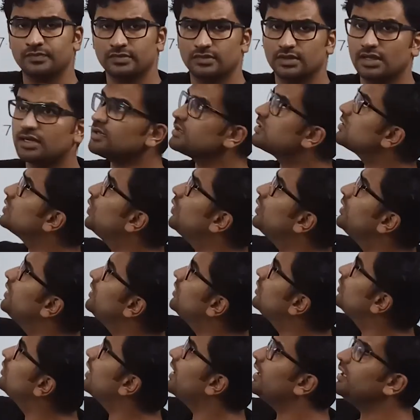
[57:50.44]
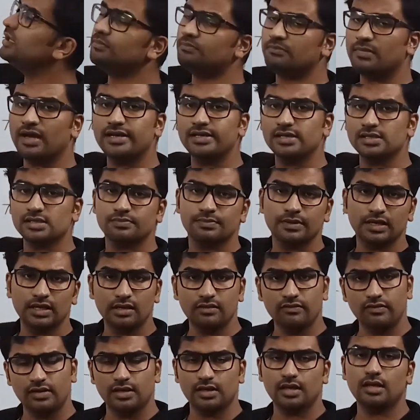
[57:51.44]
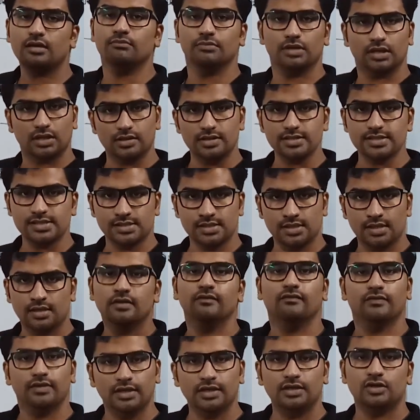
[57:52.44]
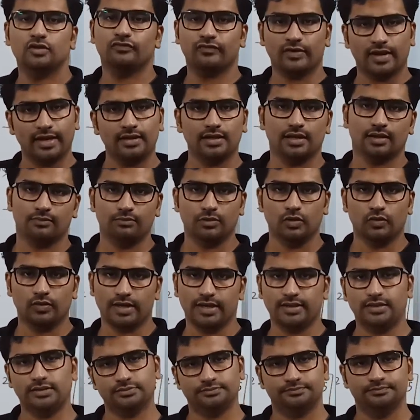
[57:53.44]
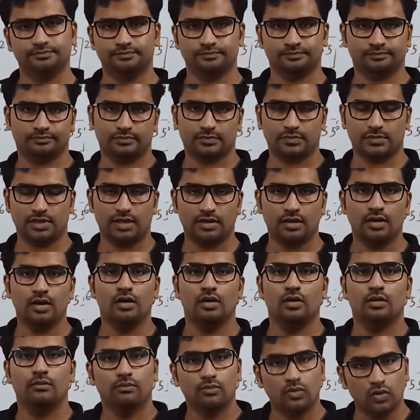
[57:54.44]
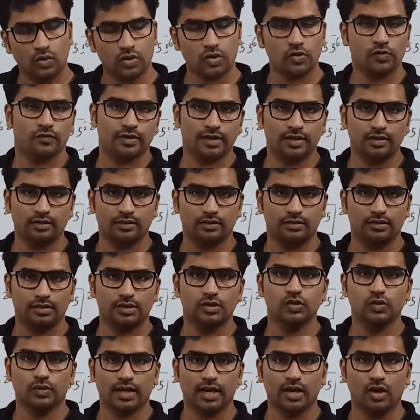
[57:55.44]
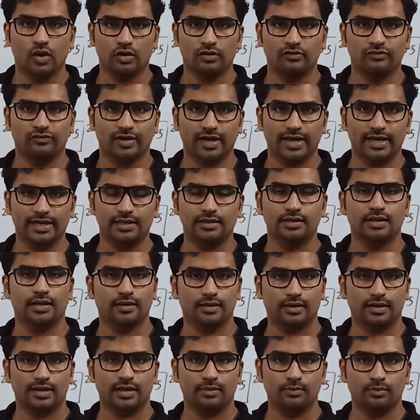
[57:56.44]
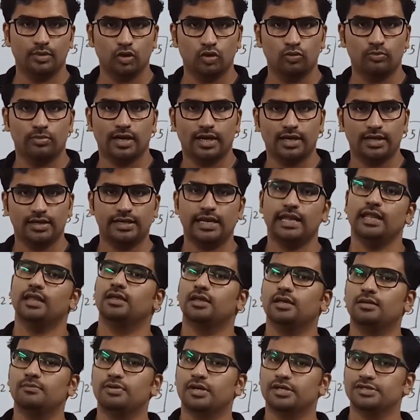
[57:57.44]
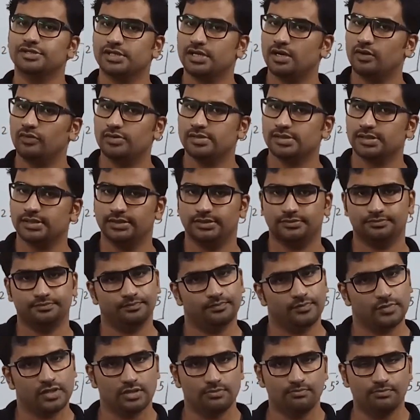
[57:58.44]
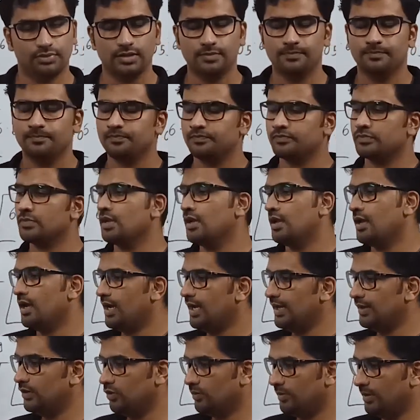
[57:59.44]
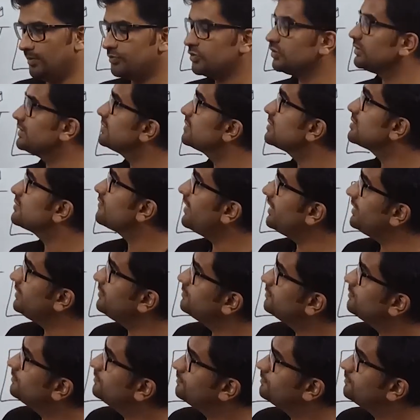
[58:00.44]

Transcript: There is no need to write minus pdv here because you need to find w, right? Right. Moreover, you cannot find del w by taking pressure outside. Simple. I hope up to this is fine.